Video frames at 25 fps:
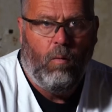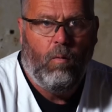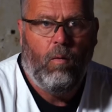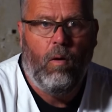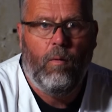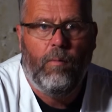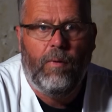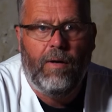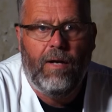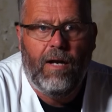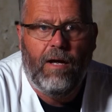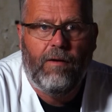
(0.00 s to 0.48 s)

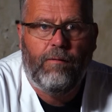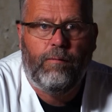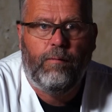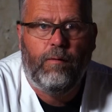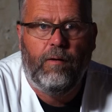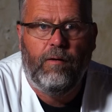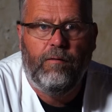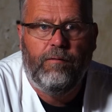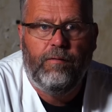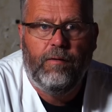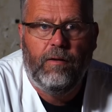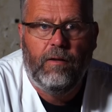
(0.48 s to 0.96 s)
what we're left
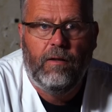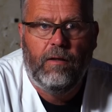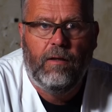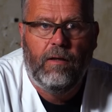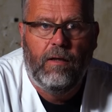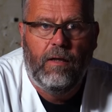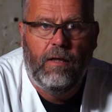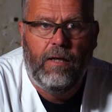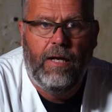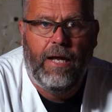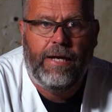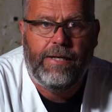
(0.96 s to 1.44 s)
with,
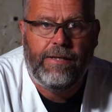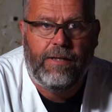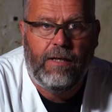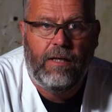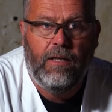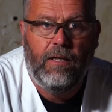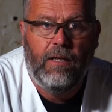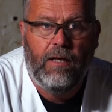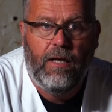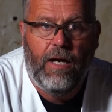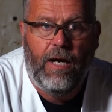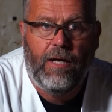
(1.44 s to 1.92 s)

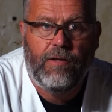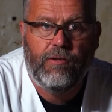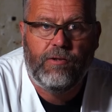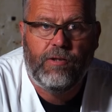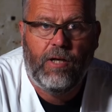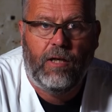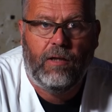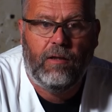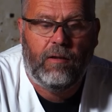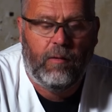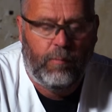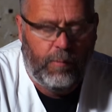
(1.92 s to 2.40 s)
lady and
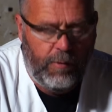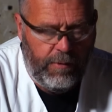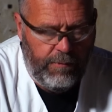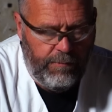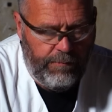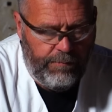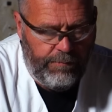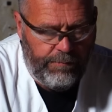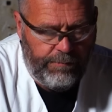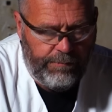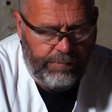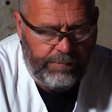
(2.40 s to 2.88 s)
gentlemen,
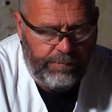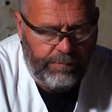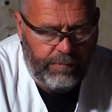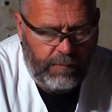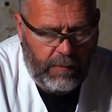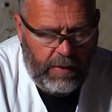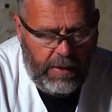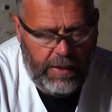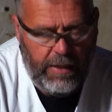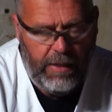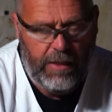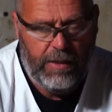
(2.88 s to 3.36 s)

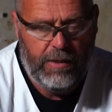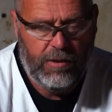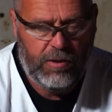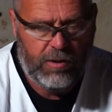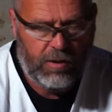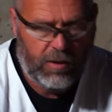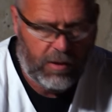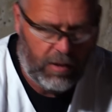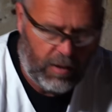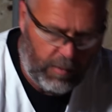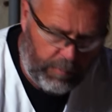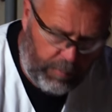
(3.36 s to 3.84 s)

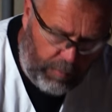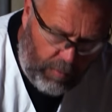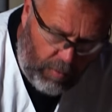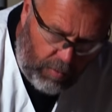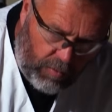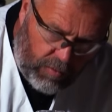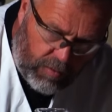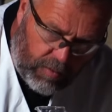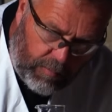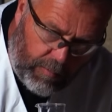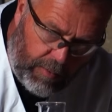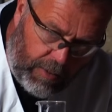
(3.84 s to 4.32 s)
is
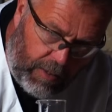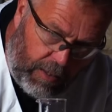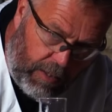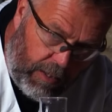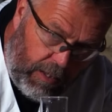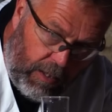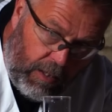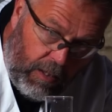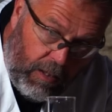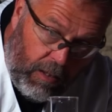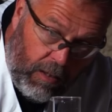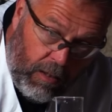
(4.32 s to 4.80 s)

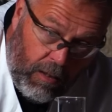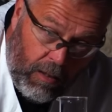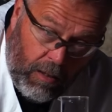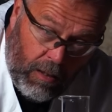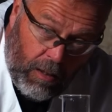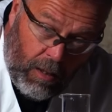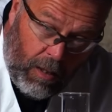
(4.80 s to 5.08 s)
approximately